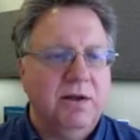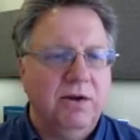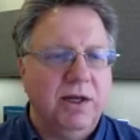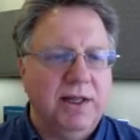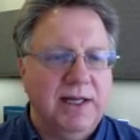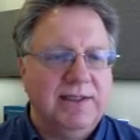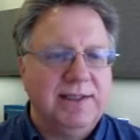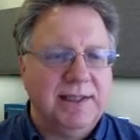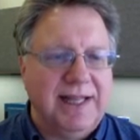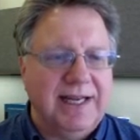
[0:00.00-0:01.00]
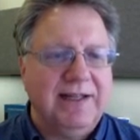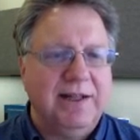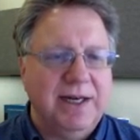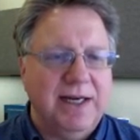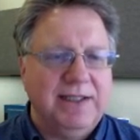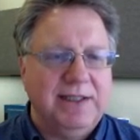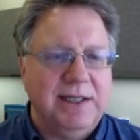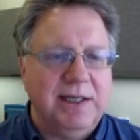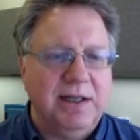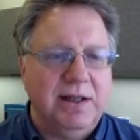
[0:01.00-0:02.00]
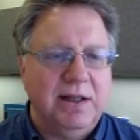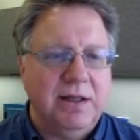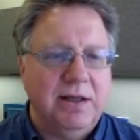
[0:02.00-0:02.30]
You can then select the 19th.